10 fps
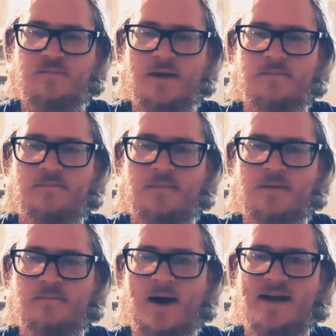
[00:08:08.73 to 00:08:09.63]

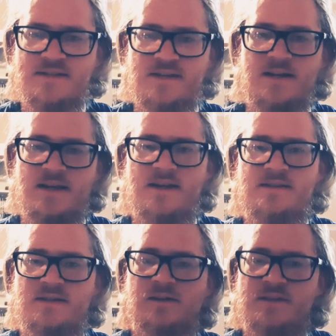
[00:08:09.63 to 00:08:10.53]
and buy
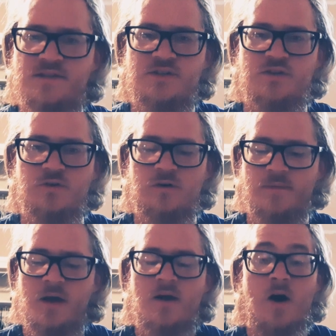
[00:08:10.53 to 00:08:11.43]
CDs and listen to
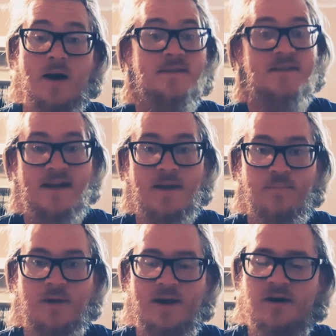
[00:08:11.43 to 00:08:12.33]
them on a CD
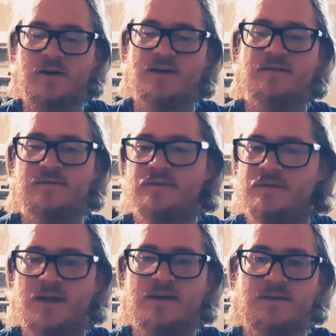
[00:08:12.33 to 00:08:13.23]
player and
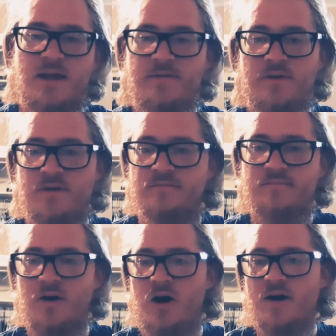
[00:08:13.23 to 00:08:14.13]
then give a
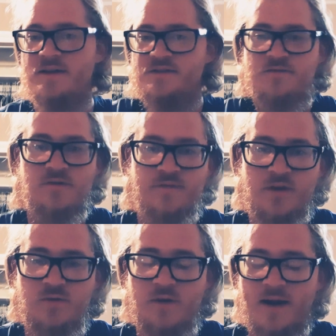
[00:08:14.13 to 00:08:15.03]
honest
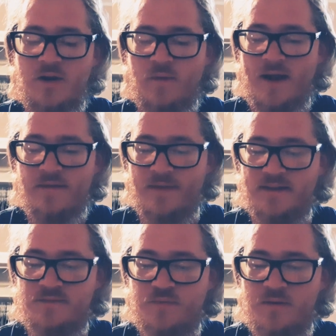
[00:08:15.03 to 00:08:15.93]
review. Anyway,
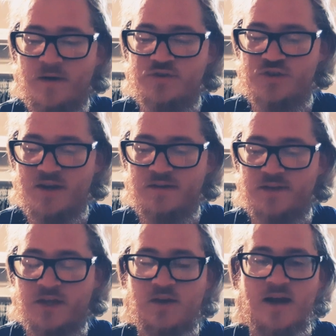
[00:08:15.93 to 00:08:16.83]
that's pretty much it.
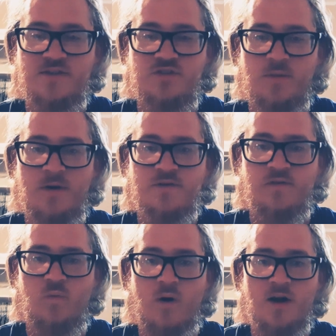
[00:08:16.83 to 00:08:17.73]
Thank you guys so much
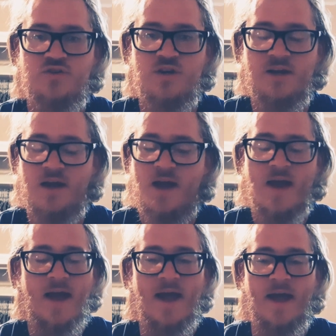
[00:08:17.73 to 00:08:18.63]
for watching,
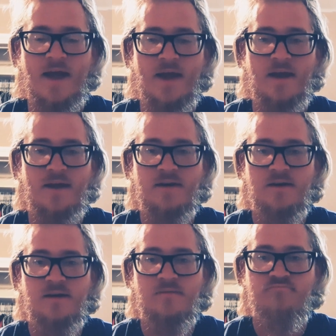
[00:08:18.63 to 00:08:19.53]

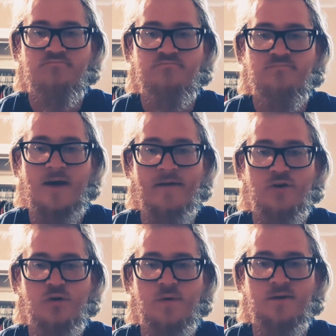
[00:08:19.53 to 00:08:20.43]
and have a
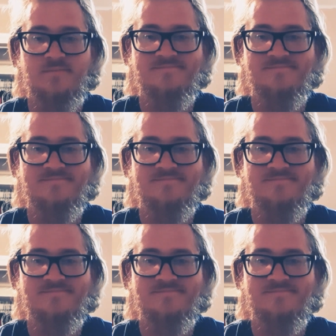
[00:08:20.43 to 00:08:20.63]
good one.